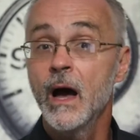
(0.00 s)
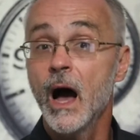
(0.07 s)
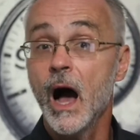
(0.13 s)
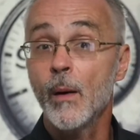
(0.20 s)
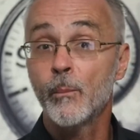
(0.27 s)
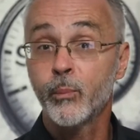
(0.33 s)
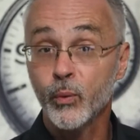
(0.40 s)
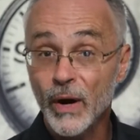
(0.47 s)
a
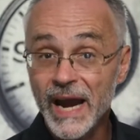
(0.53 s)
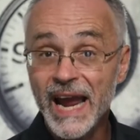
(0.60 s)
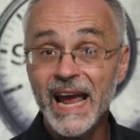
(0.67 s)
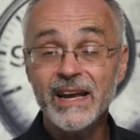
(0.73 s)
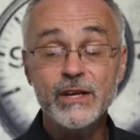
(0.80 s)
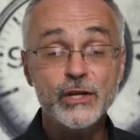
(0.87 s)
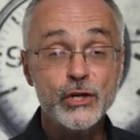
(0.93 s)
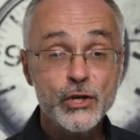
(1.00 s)

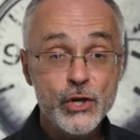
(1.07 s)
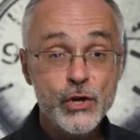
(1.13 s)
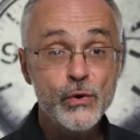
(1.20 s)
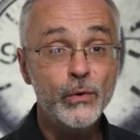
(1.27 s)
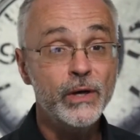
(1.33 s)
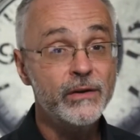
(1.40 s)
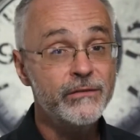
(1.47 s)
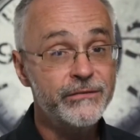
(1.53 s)
brand new
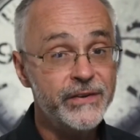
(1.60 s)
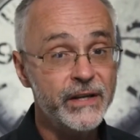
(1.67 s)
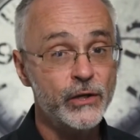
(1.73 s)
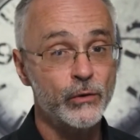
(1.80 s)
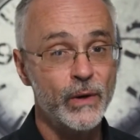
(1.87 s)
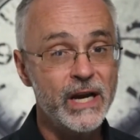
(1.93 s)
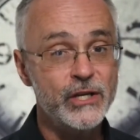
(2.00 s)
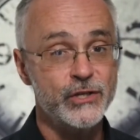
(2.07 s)

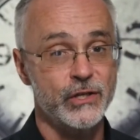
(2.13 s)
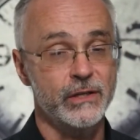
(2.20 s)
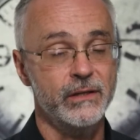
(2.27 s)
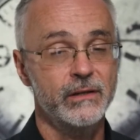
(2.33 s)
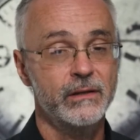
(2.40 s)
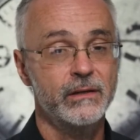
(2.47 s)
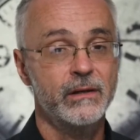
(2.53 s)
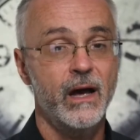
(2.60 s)
configuration
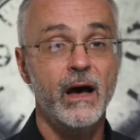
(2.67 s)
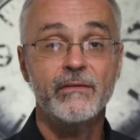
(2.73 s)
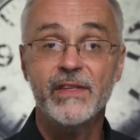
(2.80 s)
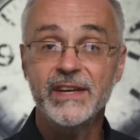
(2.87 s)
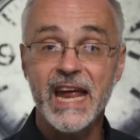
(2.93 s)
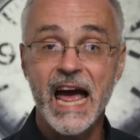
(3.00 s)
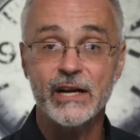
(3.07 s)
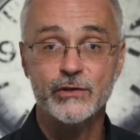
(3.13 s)
of the
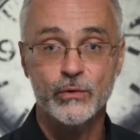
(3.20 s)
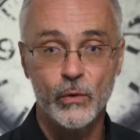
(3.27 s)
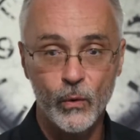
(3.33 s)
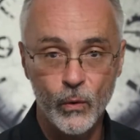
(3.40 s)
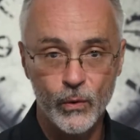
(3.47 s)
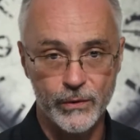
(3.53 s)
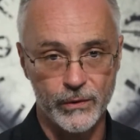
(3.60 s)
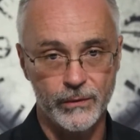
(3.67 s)
natural
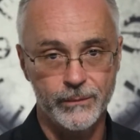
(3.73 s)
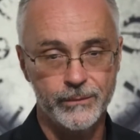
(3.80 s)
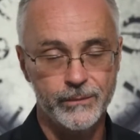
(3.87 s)
order,